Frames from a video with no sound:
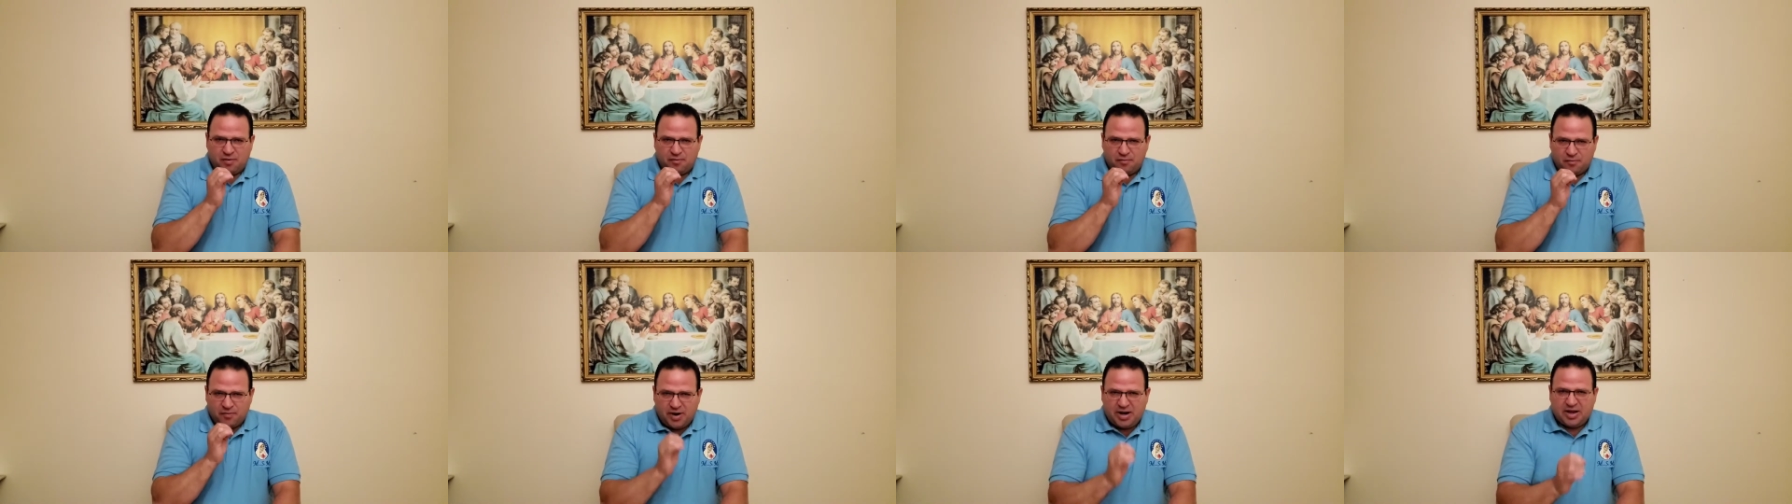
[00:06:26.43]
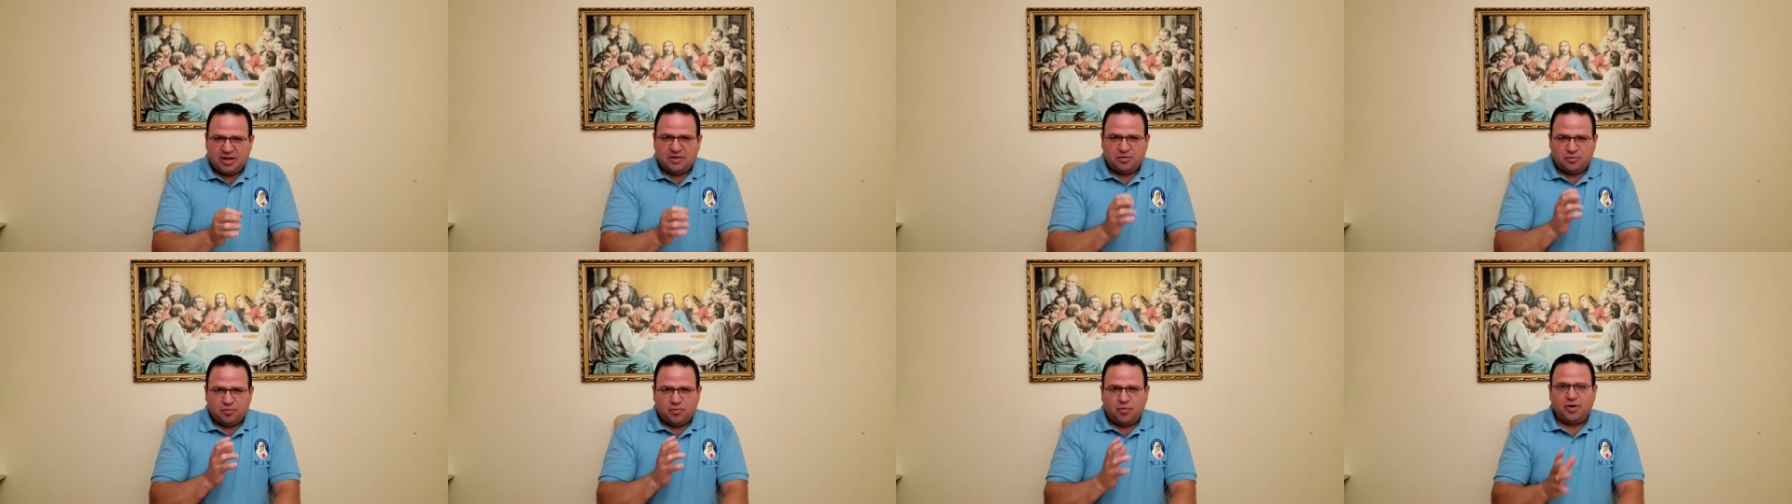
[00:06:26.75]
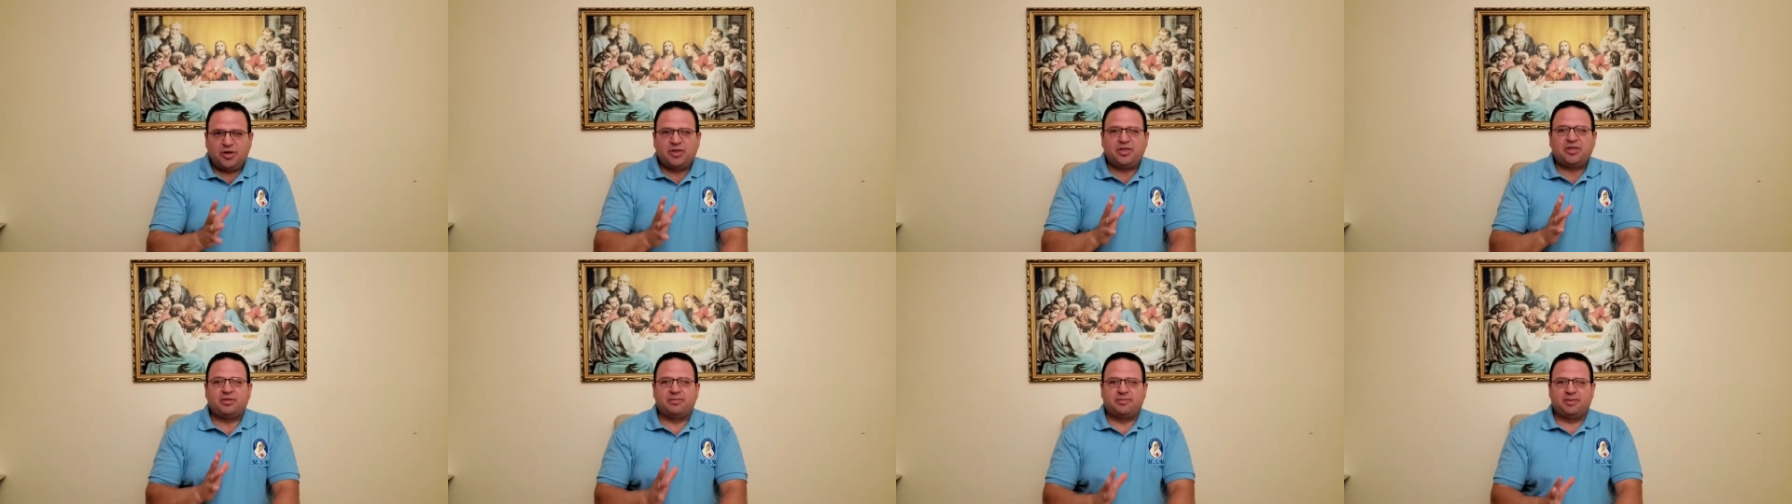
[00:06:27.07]
read
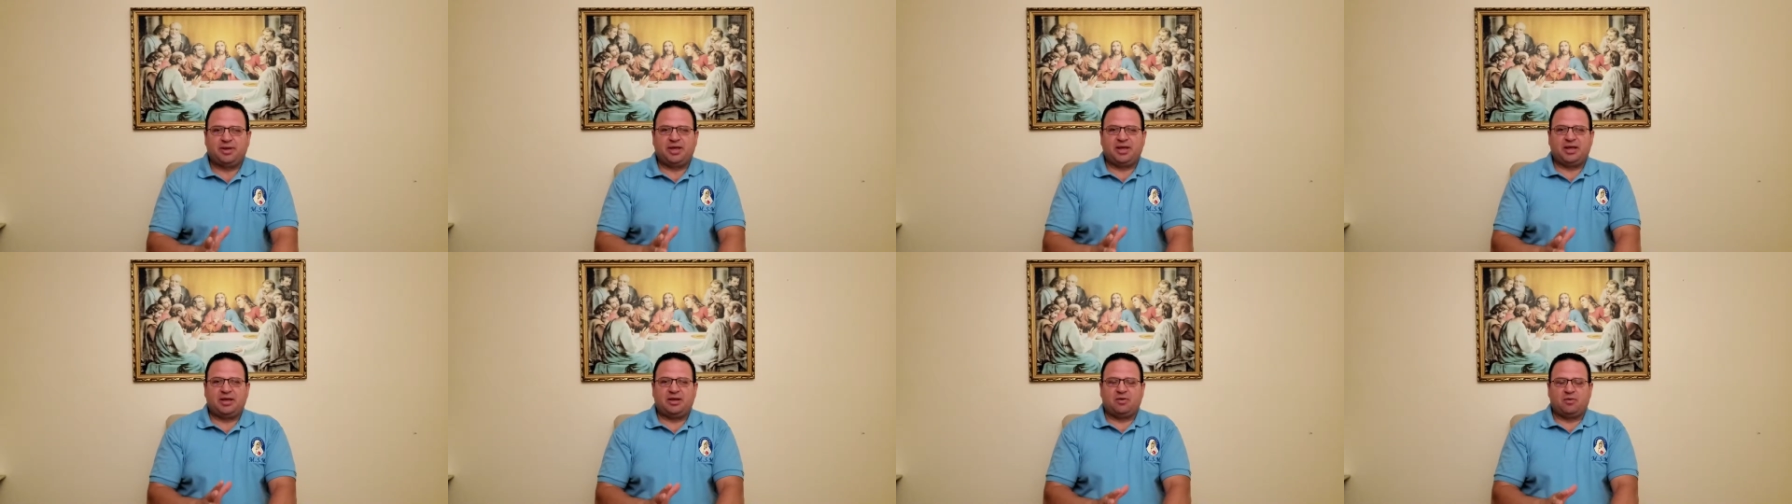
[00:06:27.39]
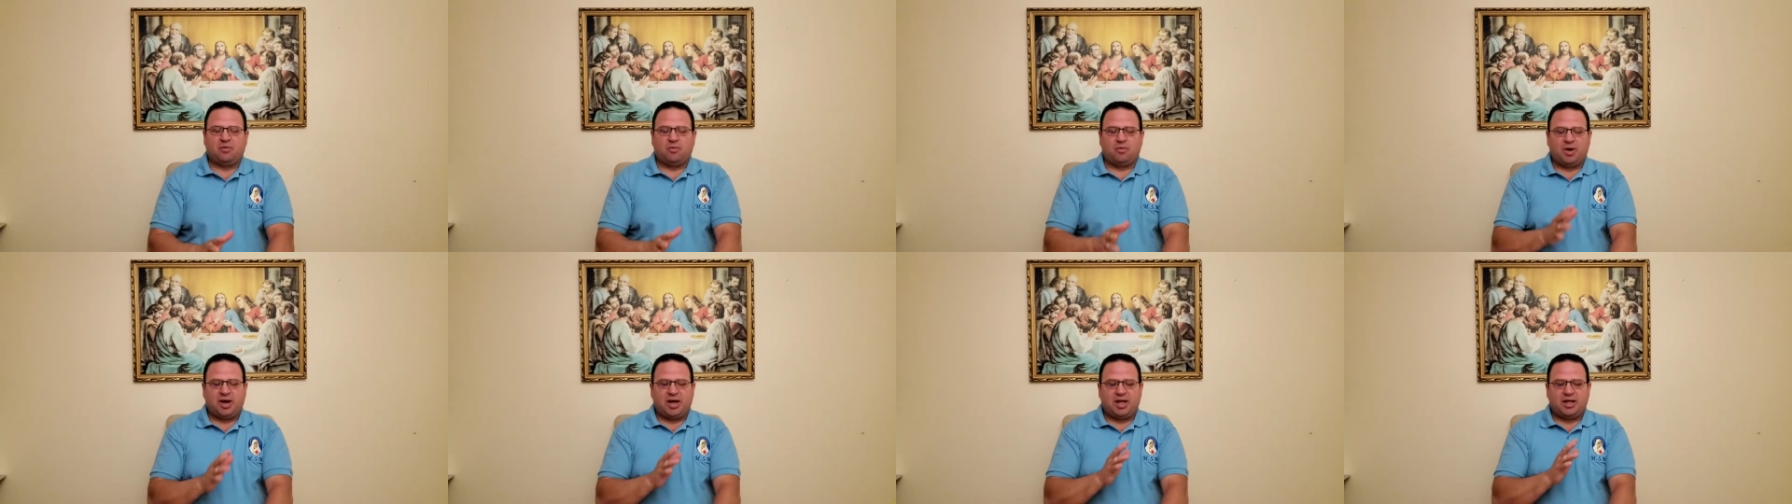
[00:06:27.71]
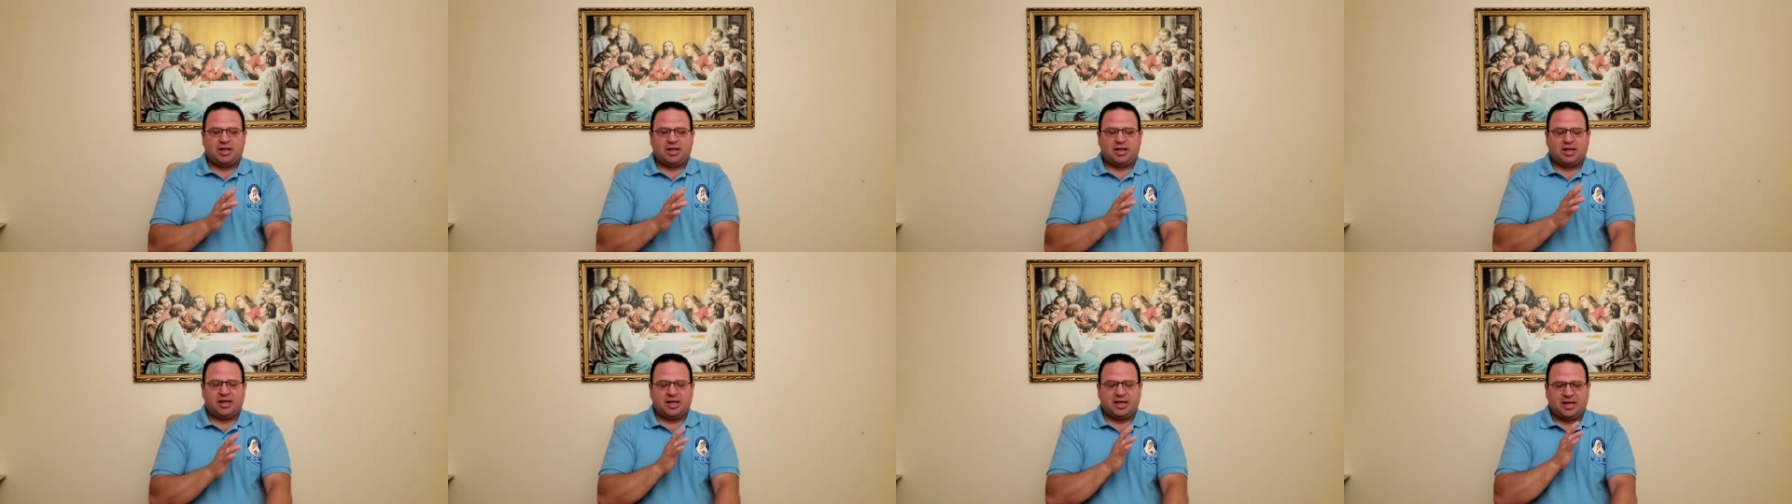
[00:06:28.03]
with me
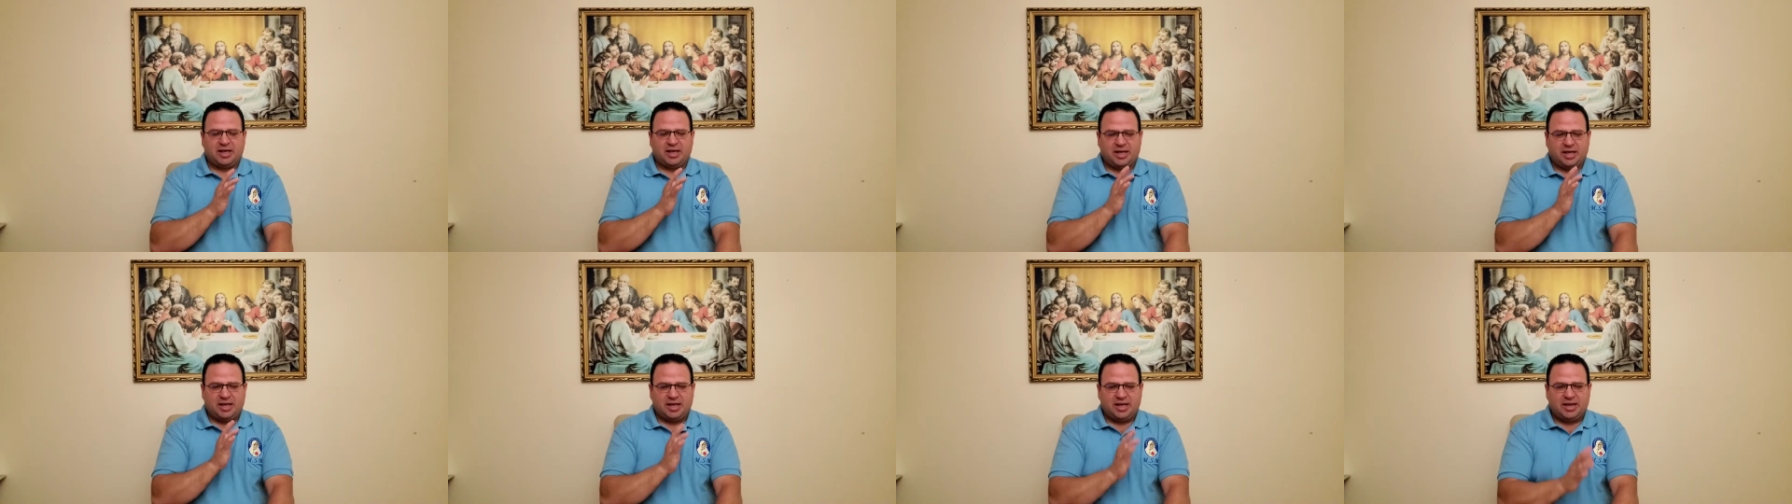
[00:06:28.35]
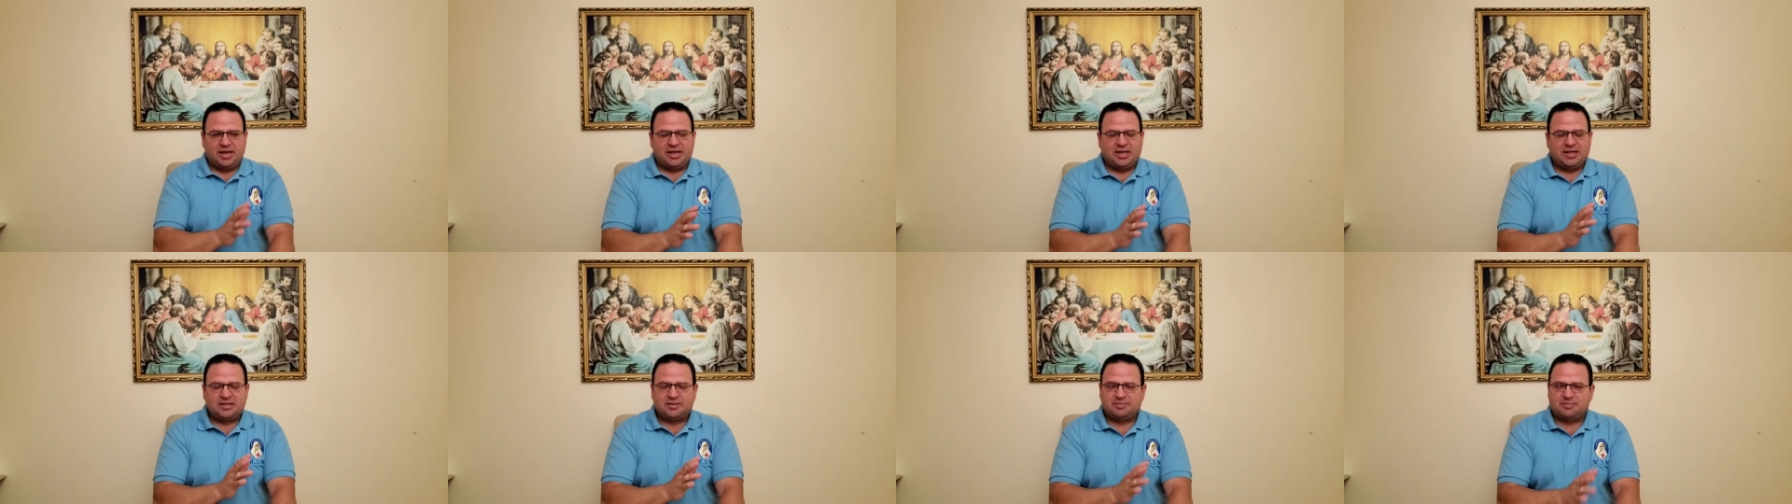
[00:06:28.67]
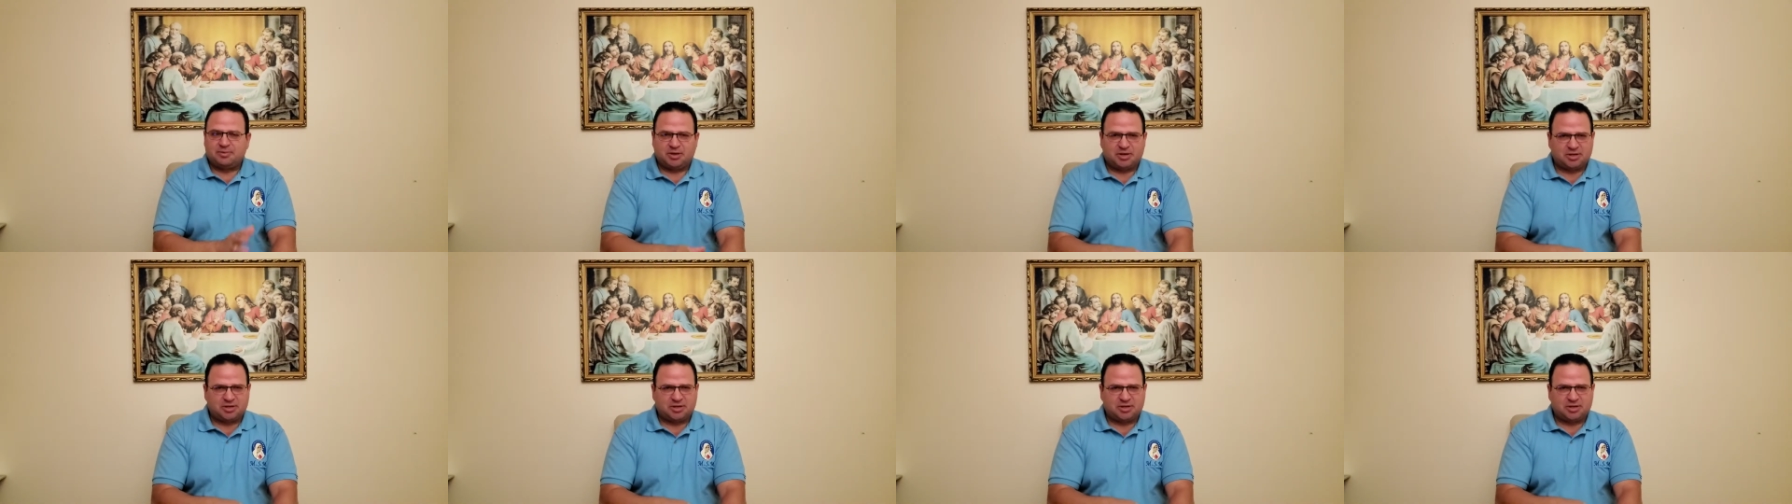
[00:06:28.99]
what it is,